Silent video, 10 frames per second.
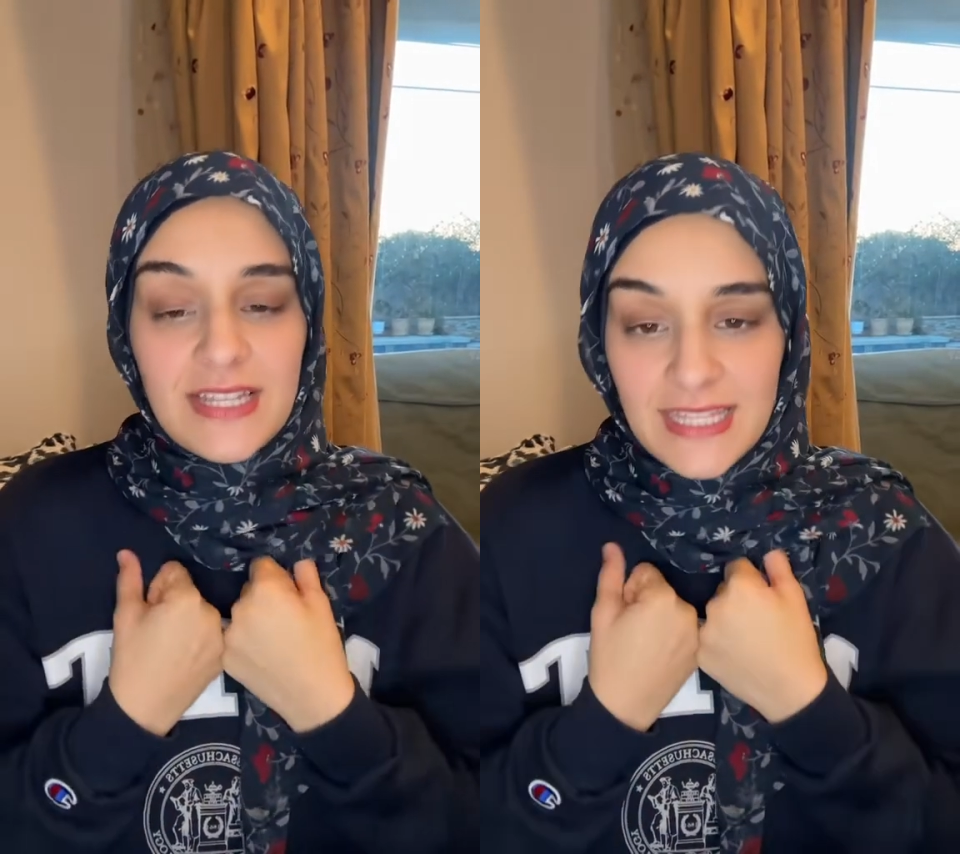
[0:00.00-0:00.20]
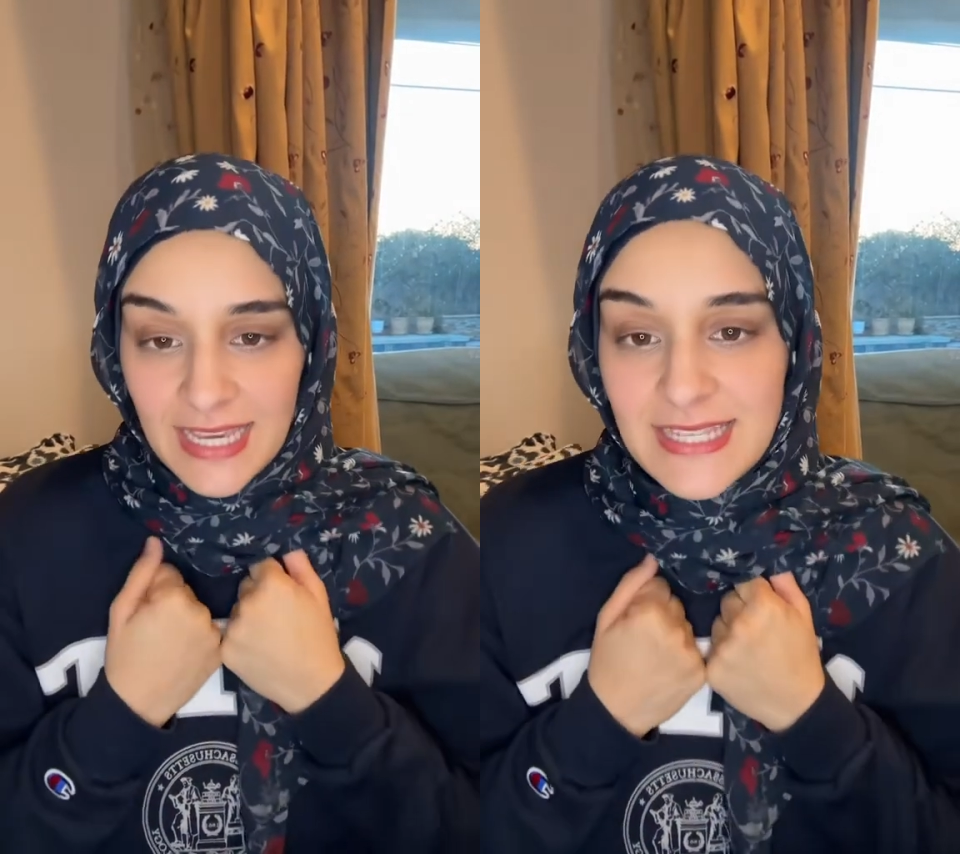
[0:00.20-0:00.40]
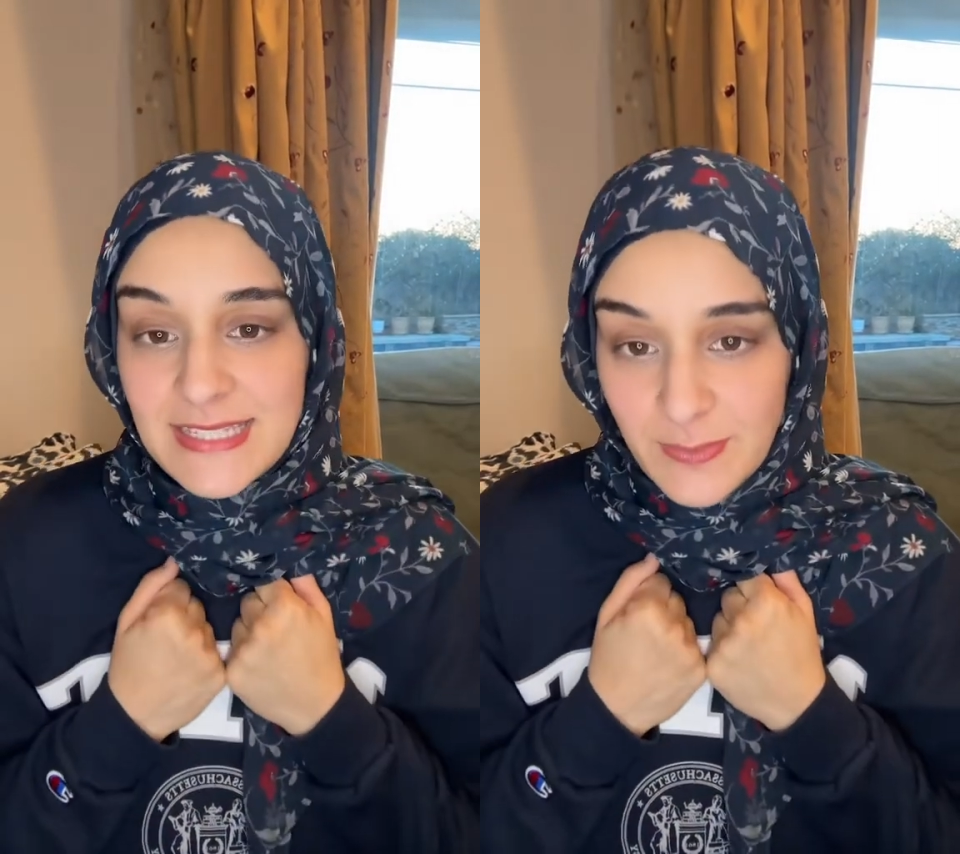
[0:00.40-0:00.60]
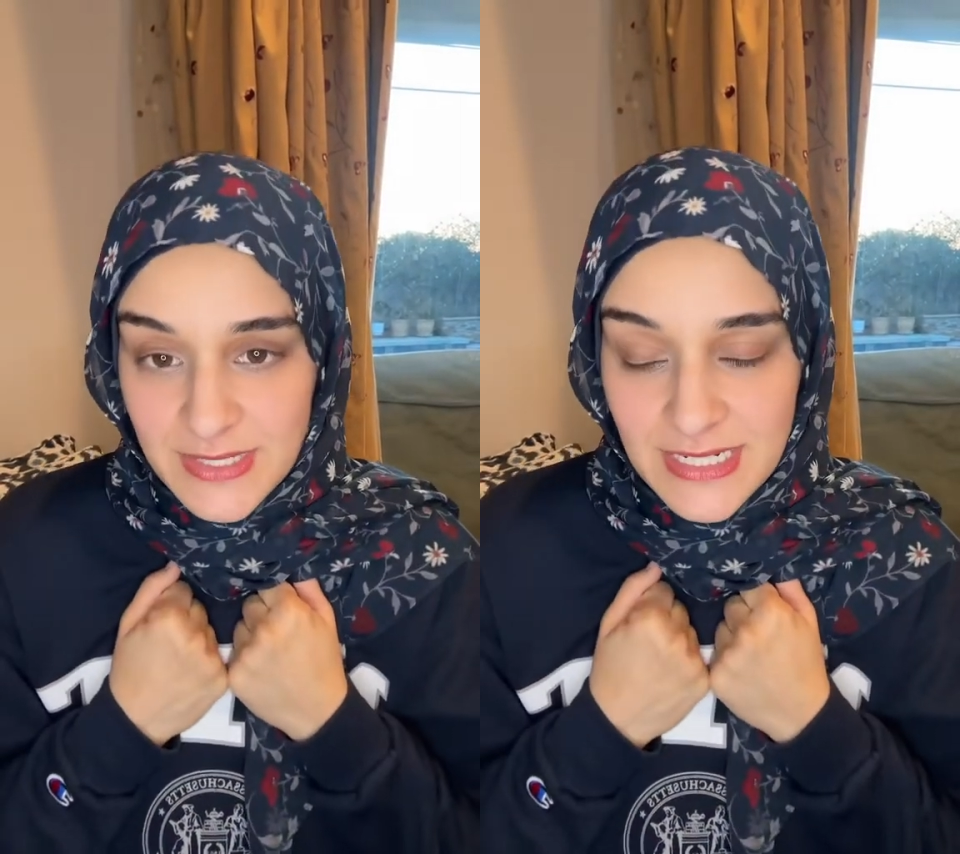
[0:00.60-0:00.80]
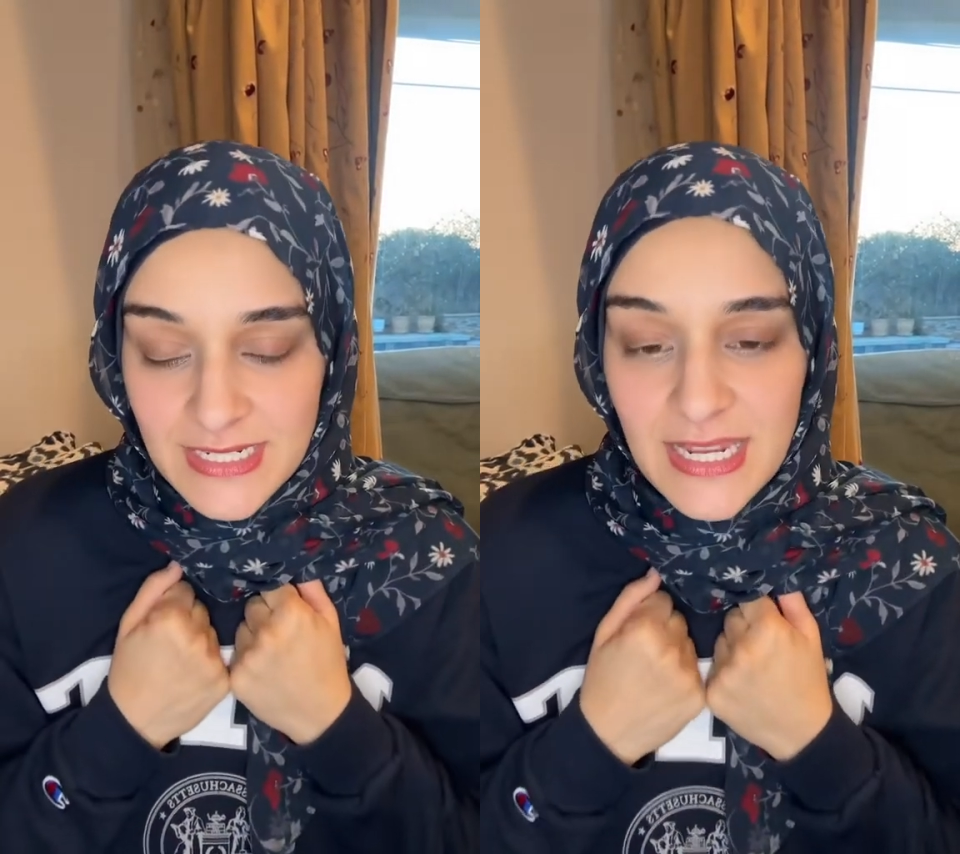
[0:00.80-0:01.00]
accept
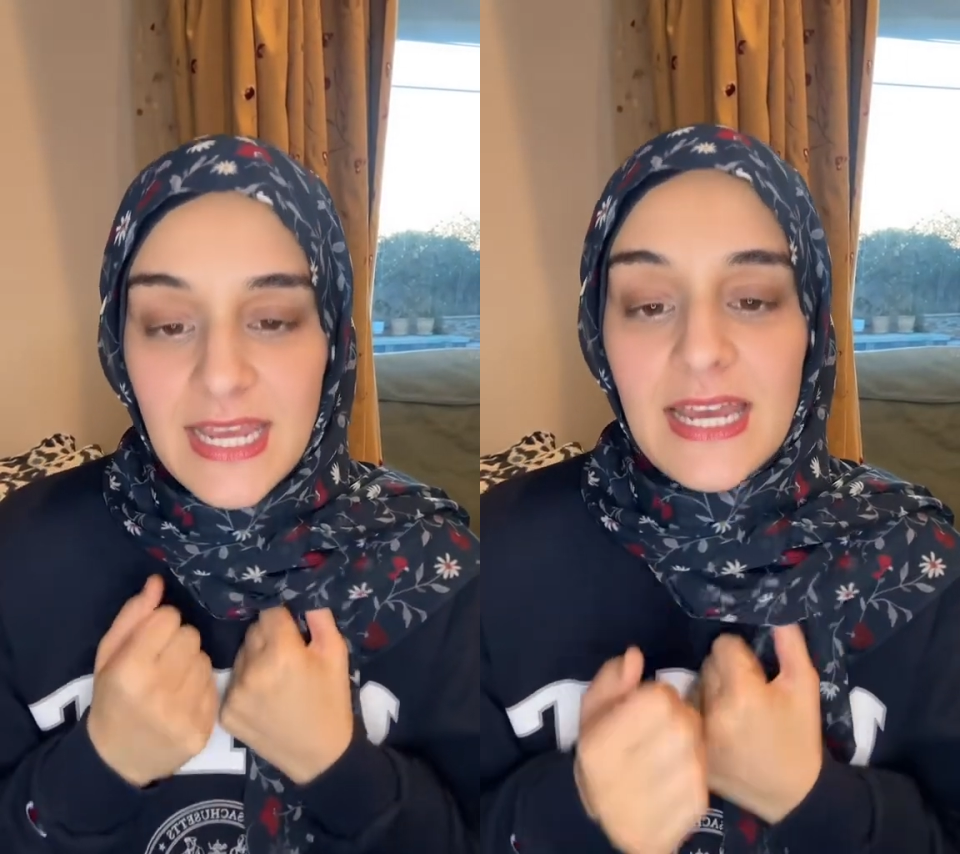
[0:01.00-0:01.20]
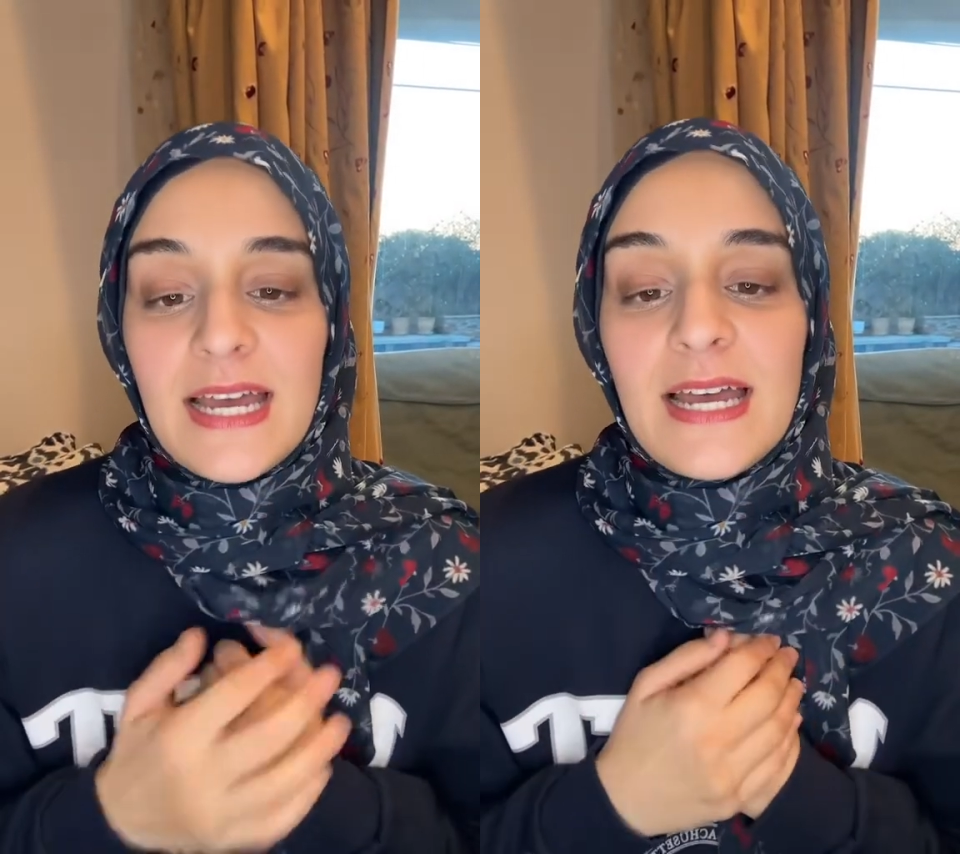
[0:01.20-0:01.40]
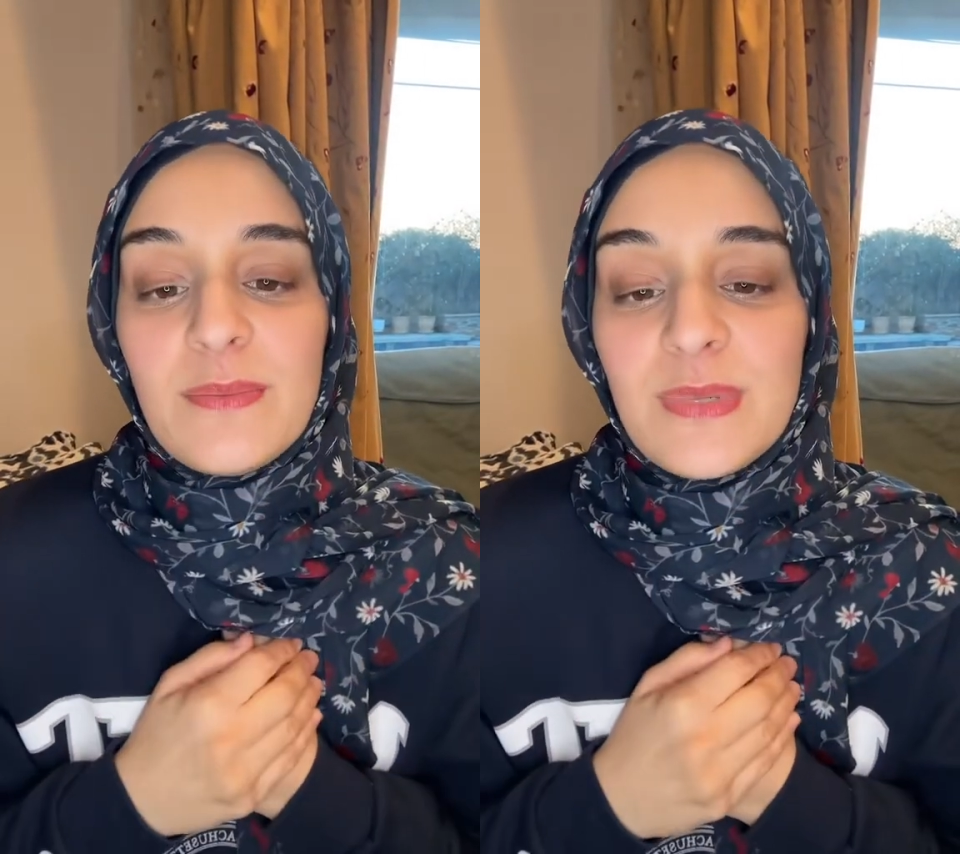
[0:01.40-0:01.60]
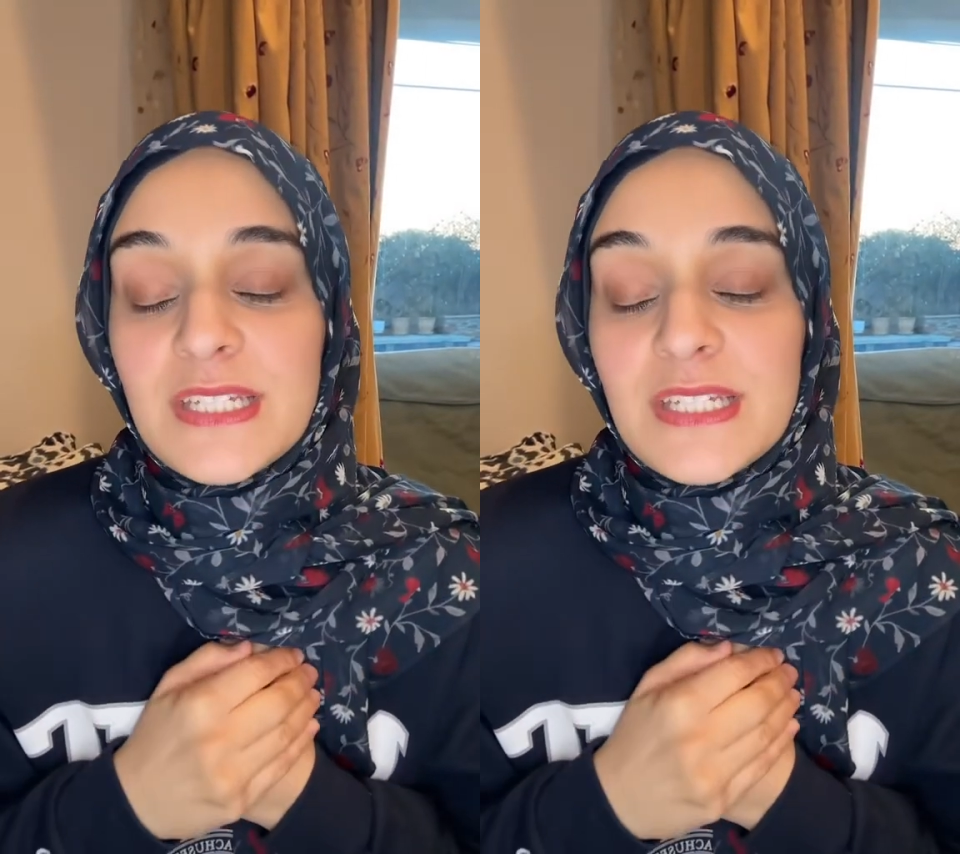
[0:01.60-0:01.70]
it because